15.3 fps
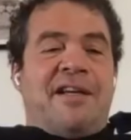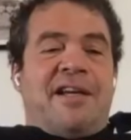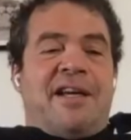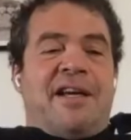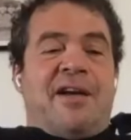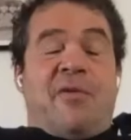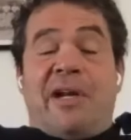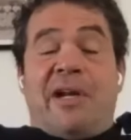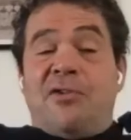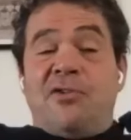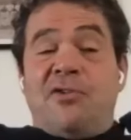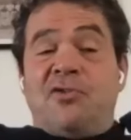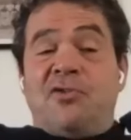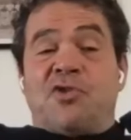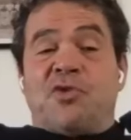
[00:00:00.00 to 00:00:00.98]
And when yeah. I used
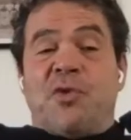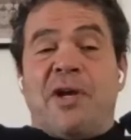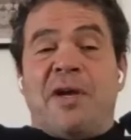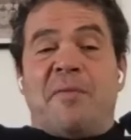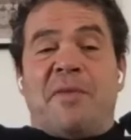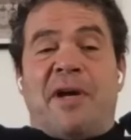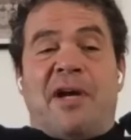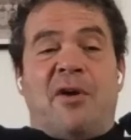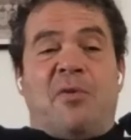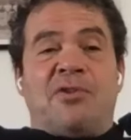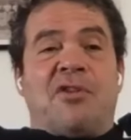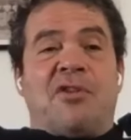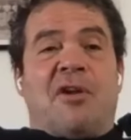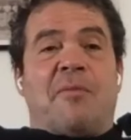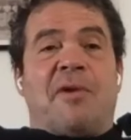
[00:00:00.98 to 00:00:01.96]
to swim, I always
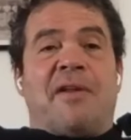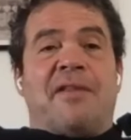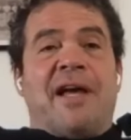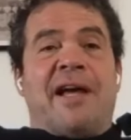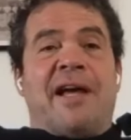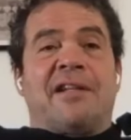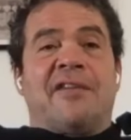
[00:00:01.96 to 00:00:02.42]
thought about that.